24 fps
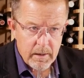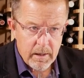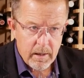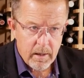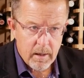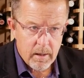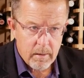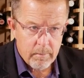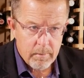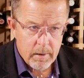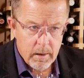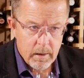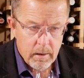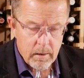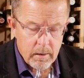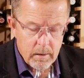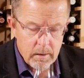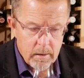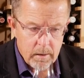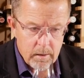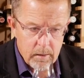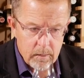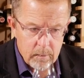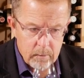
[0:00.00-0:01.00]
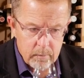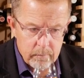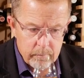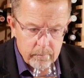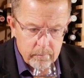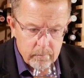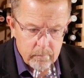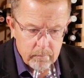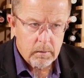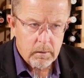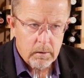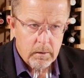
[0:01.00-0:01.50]
caramel,
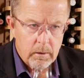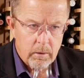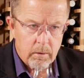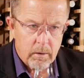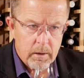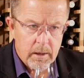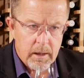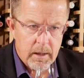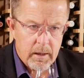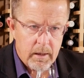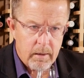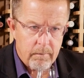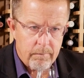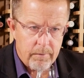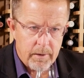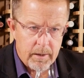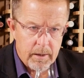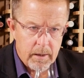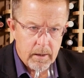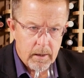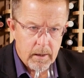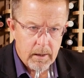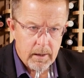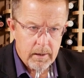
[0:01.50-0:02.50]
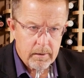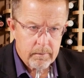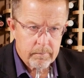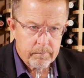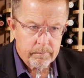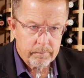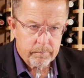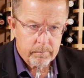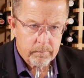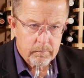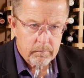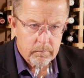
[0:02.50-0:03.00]
a little kick of vanilla,
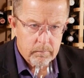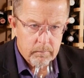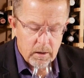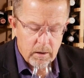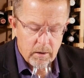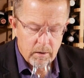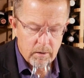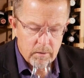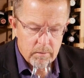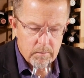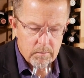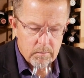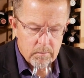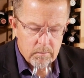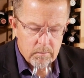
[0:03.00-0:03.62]
a little